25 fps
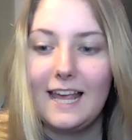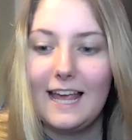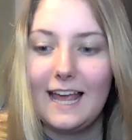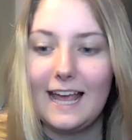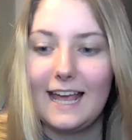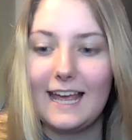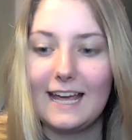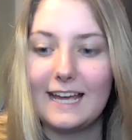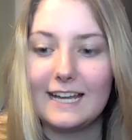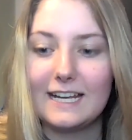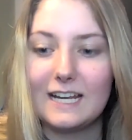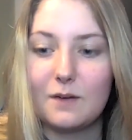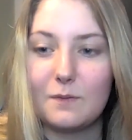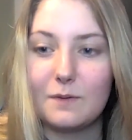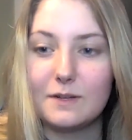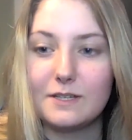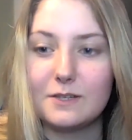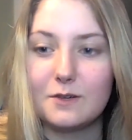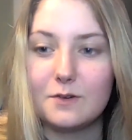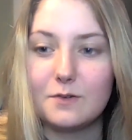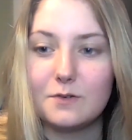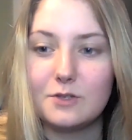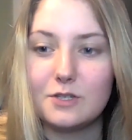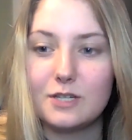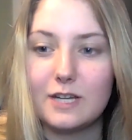And I went to
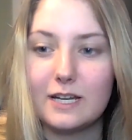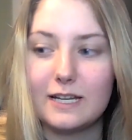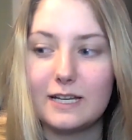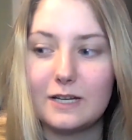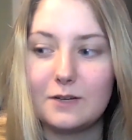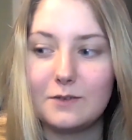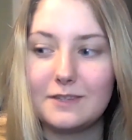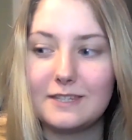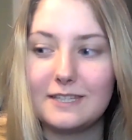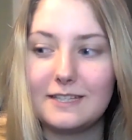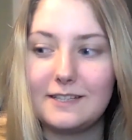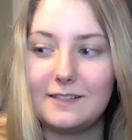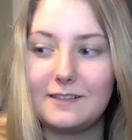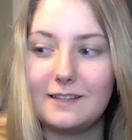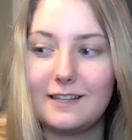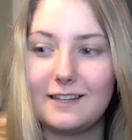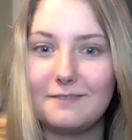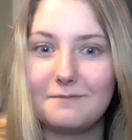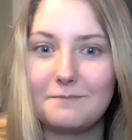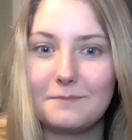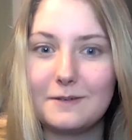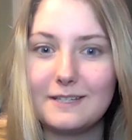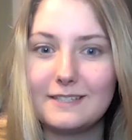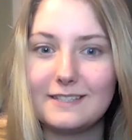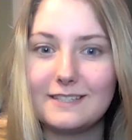go check out the Love
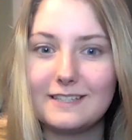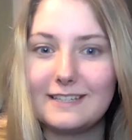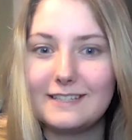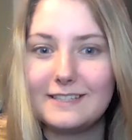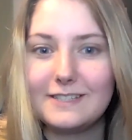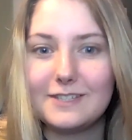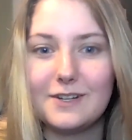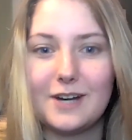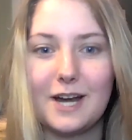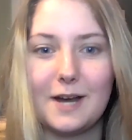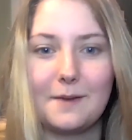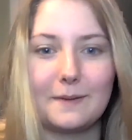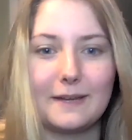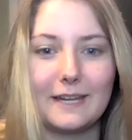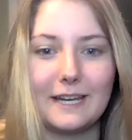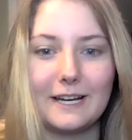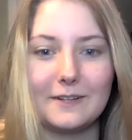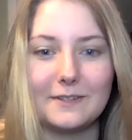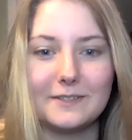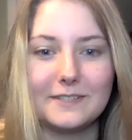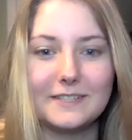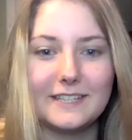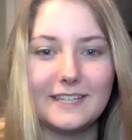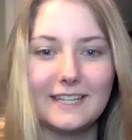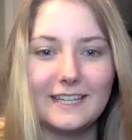Bracelet Instagram
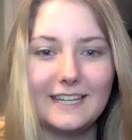account.